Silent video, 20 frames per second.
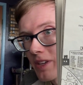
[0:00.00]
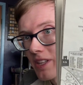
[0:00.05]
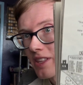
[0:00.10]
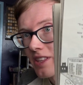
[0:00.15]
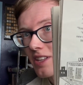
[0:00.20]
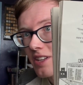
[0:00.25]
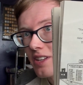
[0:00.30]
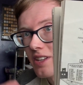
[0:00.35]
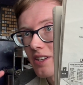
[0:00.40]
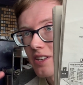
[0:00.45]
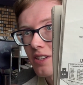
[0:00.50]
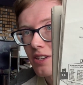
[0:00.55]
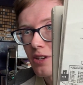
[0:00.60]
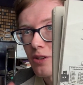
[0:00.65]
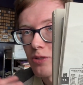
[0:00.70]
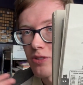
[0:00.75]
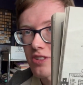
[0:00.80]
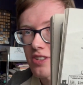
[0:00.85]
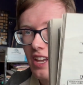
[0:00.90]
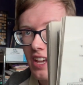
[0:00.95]
the new
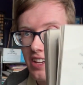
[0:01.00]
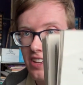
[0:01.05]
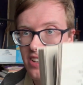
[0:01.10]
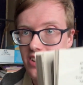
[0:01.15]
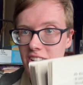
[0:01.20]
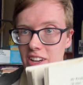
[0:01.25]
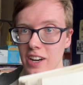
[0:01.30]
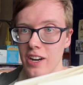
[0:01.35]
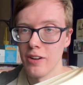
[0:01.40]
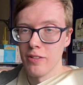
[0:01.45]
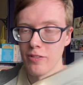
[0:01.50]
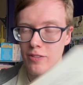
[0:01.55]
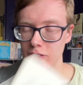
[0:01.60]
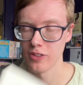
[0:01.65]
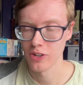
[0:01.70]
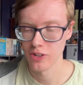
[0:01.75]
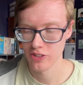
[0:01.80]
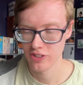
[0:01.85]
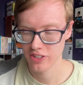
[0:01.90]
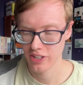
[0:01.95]
second half of
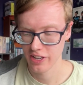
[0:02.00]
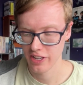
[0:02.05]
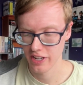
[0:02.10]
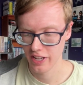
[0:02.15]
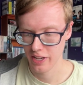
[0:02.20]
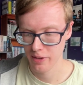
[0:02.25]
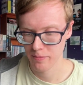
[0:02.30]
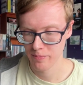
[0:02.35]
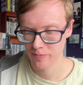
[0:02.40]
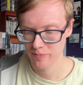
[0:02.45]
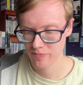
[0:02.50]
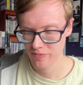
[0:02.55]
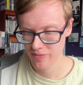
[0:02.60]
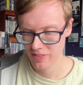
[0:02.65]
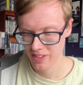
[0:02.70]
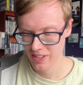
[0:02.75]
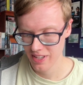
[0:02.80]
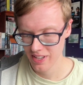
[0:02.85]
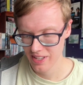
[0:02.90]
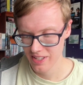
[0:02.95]
your surname.
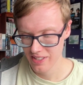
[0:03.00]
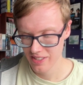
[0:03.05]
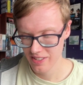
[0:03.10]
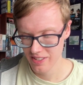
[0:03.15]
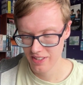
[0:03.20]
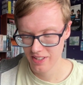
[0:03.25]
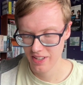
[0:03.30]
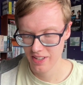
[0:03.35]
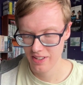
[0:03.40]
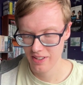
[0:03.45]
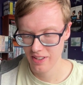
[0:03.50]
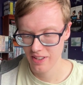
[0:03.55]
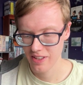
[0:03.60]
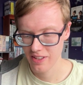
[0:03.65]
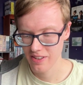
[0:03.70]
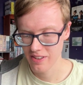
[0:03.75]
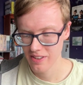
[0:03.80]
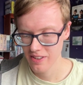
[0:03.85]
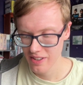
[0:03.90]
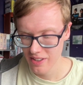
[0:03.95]
So yeah,
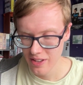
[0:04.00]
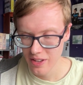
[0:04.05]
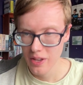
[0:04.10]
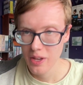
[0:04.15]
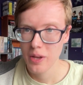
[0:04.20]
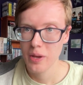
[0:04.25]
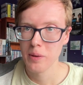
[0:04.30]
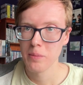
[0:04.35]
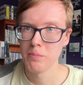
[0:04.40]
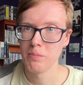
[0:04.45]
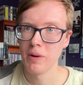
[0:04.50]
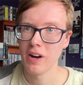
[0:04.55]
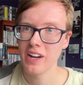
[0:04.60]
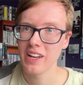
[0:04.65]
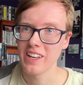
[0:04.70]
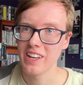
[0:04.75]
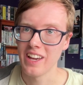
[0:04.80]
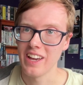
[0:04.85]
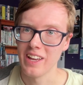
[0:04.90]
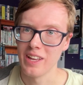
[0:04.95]
and my
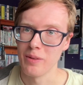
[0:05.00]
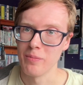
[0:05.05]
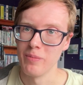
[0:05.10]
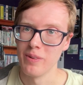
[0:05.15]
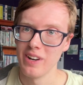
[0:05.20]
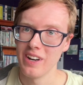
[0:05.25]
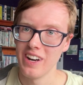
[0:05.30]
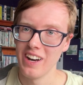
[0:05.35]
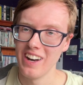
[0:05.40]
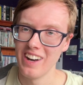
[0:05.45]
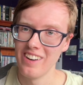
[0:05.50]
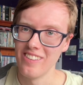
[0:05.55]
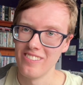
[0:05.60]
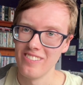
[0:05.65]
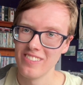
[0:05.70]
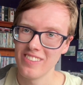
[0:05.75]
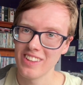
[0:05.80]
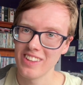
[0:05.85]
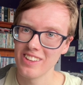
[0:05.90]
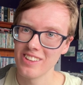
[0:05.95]
name
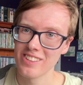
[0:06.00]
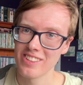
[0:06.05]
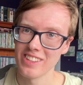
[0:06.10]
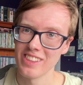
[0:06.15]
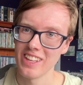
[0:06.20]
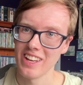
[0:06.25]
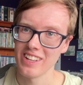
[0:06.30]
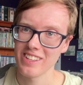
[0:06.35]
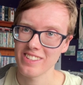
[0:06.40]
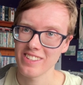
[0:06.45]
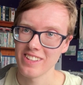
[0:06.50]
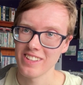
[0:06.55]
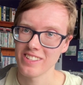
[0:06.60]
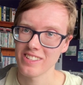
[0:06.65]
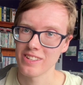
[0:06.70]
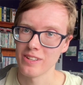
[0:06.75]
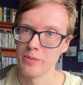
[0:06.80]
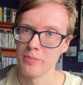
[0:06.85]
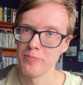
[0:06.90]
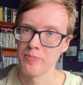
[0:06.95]
using that
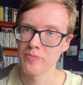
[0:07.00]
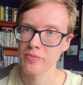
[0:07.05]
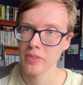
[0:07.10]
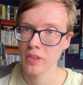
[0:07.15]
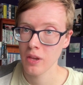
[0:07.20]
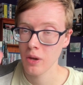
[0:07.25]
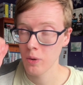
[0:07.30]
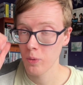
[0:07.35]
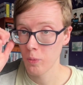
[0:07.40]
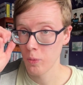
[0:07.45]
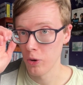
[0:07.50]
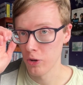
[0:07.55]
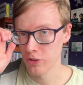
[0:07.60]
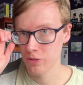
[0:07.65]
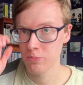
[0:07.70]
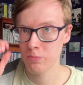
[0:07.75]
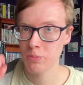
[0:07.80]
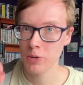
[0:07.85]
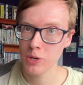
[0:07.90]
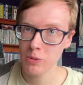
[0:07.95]
system was
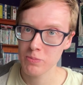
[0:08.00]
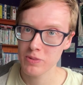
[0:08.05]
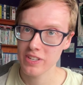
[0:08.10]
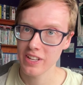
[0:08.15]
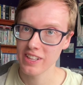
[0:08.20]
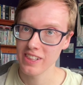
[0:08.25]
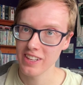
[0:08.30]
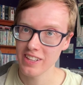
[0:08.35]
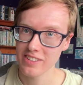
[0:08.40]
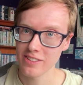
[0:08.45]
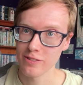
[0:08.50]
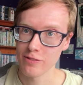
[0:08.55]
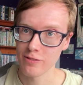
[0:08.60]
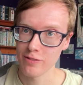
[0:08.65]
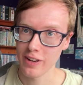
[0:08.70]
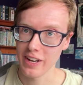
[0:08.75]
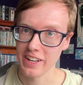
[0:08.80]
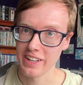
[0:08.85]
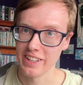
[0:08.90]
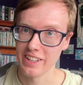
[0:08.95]
Poopsie Lizard
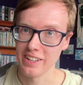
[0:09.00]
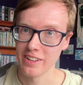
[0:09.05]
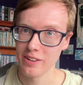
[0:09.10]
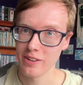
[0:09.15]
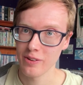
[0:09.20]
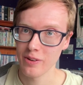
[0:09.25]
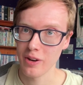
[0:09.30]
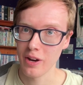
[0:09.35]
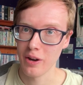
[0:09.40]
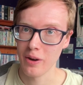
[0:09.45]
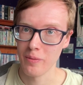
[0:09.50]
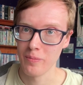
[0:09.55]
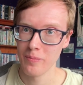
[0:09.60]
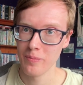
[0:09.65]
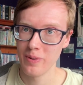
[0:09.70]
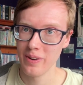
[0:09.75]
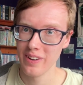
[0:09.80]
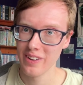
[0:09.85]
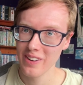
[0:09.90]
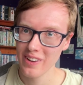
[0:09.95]
Fanny,
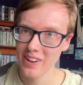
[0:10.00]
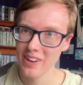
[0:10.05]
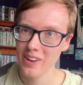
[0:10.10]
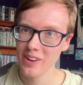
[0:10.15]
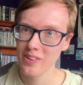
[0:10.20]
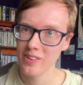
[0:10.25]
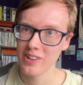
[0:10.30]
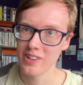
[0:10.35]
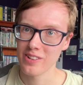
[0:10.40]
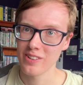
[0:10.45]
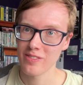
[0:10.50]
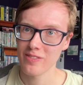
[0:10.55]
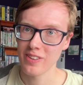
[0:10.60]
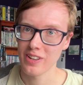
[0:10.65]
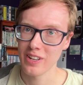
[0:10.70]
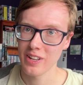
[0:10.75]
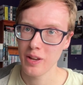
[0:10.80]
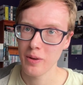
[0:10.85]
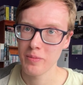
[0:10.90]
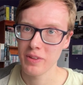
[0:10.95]
which is
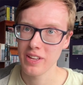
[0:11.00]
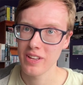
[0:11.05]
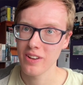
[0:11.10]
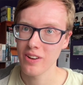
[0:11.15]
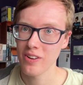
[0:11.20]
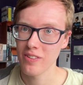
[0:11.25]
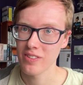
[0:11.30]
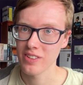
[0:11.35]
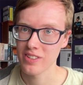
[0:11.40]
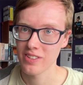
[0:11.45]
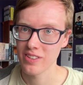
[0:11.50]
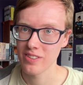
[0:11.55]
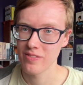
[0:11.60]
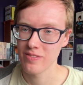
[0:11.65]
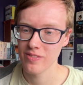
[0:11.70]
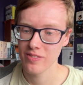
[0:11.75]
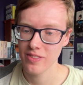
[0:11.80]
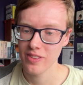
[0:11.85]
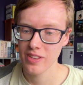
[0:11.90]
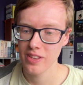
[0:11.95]
funny. I mean, obviously
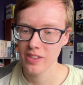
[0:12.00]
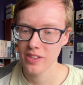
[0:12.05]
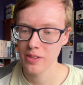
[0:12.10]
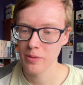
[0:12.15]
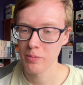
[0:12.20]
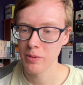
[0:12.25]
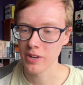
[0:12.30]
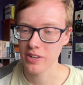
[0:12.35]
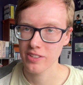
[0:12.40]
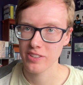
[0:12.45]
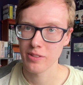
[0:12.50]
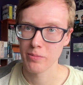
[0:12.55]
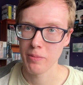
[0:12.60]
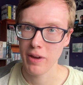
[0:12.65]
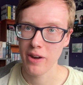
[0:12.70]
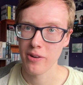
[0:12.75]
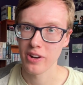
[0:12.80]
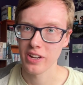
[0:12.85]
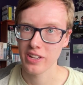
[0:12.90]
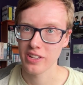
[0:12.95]
the book's
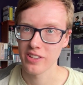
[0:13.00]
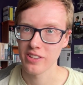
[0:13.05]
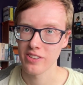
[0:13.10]
American,